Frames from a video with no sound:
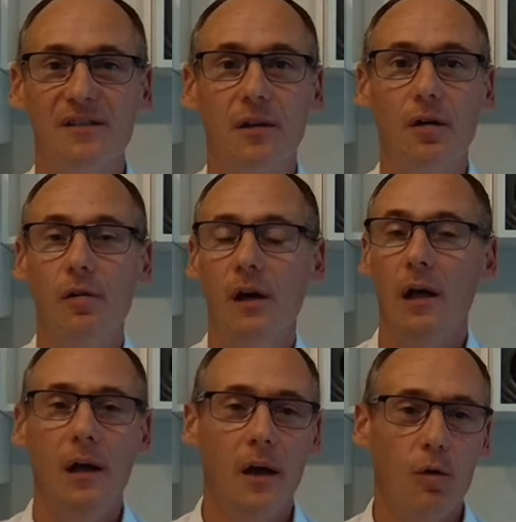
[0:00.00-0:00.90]
So
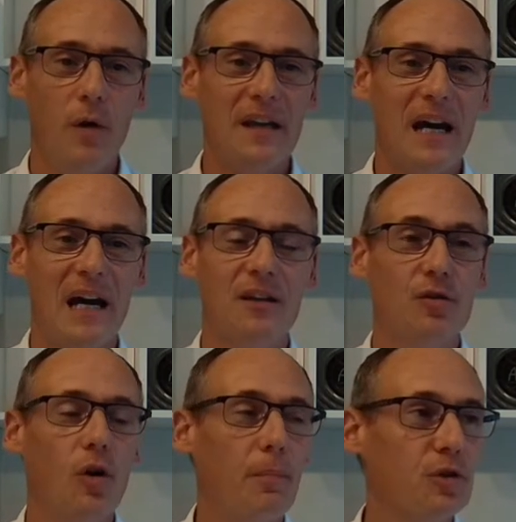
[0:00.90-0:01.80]
when I had
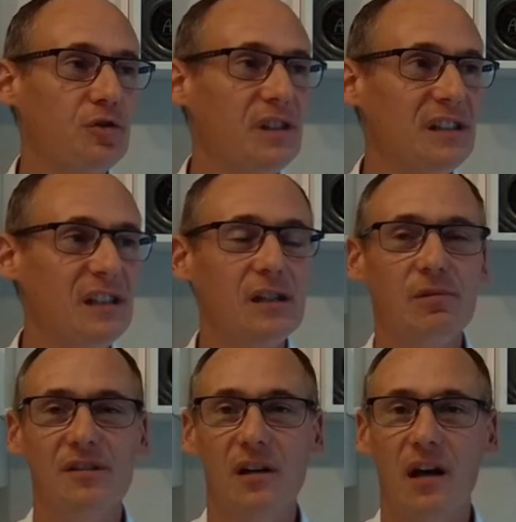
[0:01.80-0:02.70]
an opportunity
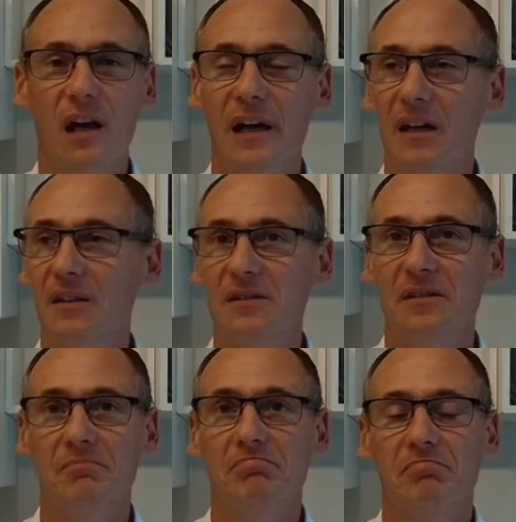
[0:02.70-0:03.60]
with a client,
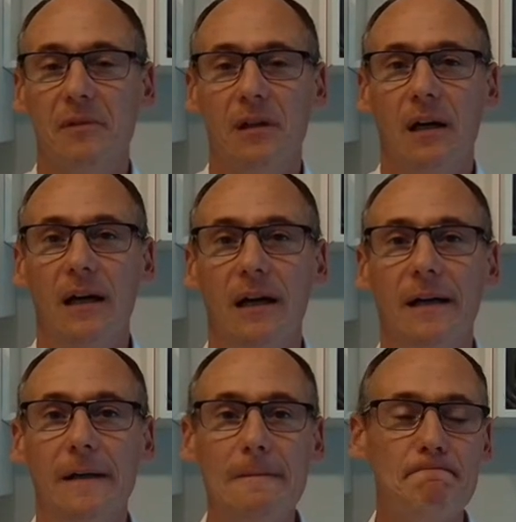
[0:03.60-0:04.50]

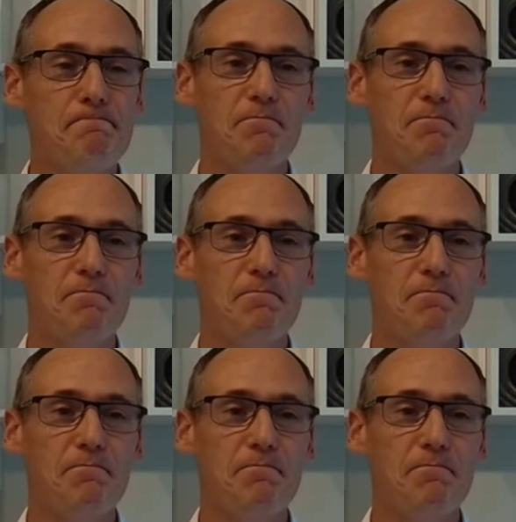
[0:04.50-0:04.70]
I